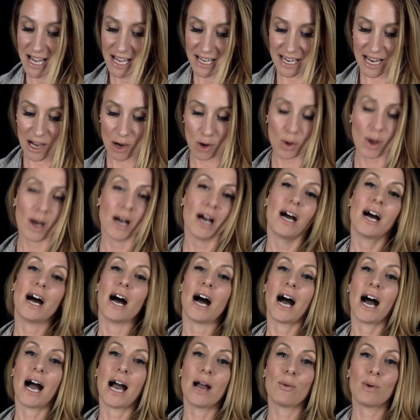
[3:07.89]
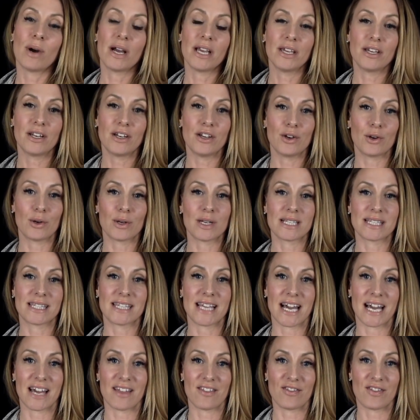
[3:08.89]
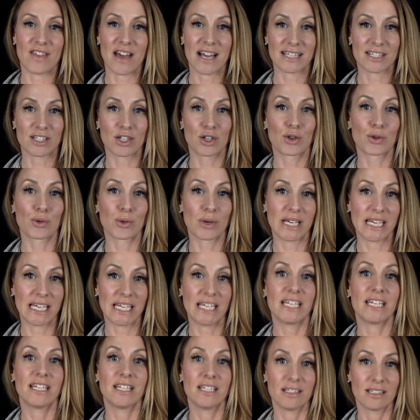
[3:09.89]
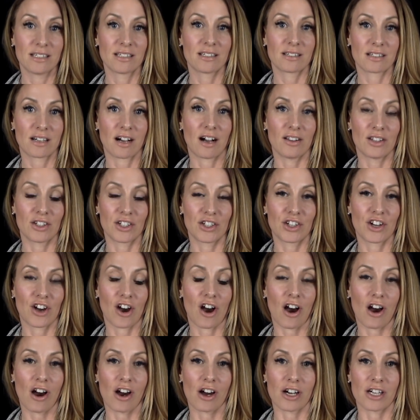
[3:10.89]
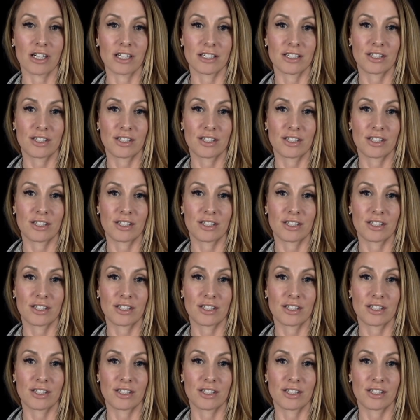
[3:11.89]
Now, I want you to notice that that's a green colored card.